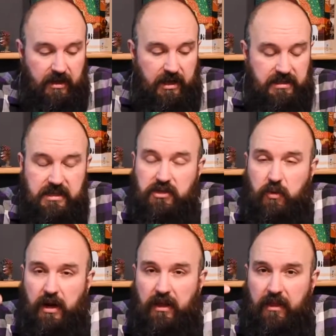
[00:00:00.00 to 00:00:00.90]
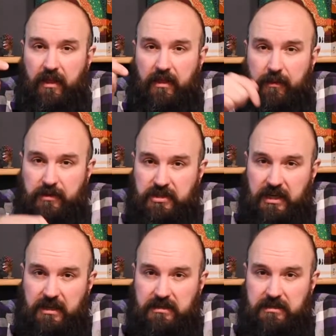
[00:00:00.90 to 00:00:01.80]
in such a way that the
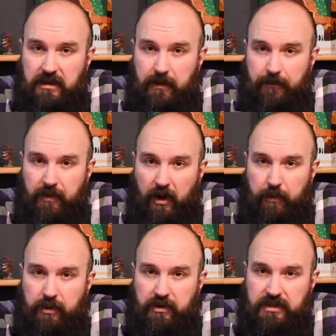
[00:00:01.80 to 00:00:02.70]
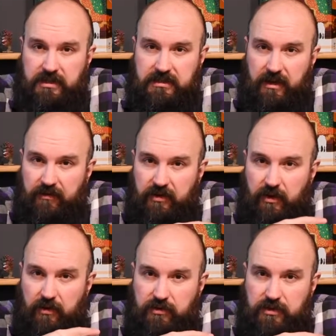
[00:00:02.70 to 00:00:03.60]
machines are producing stuff to
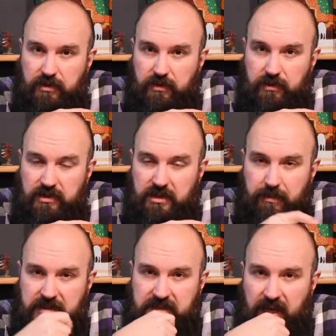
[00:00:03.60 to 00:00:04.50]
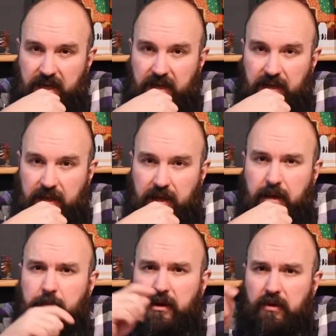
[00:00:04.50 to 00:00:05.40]
go to the shipping side.
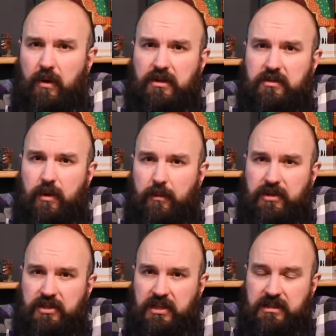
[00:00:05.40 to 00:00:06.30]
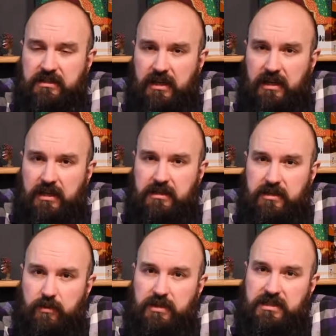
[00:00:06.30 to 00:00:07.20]
But you also want machines
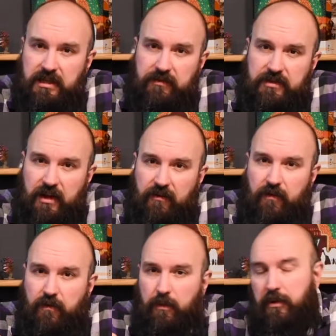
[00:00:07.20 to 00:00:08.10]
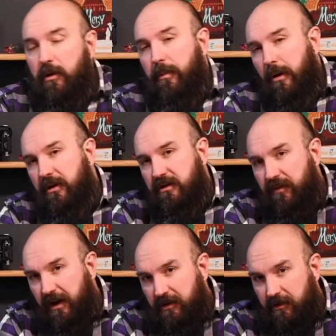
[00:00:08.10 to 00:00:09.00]
to receive stuff from your opponent's
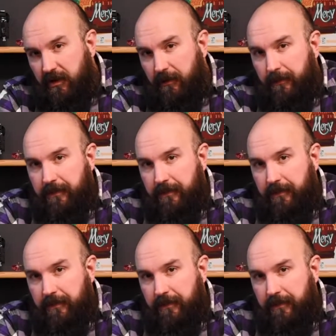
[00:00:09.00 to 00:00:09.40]
factory.